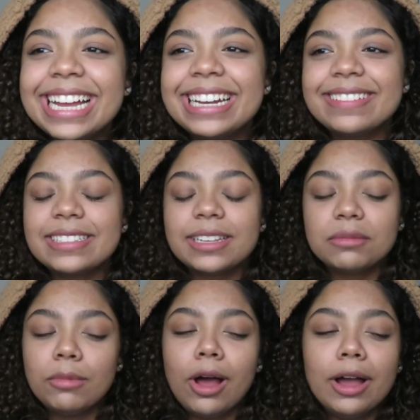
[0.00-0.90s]
and I was like,
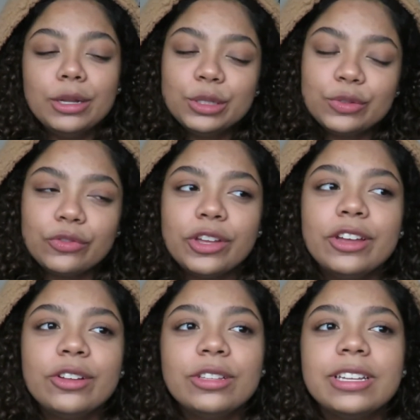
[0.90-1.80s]
Ma, I just
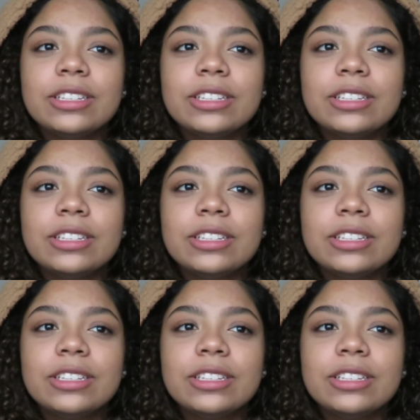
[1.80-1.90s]
failed.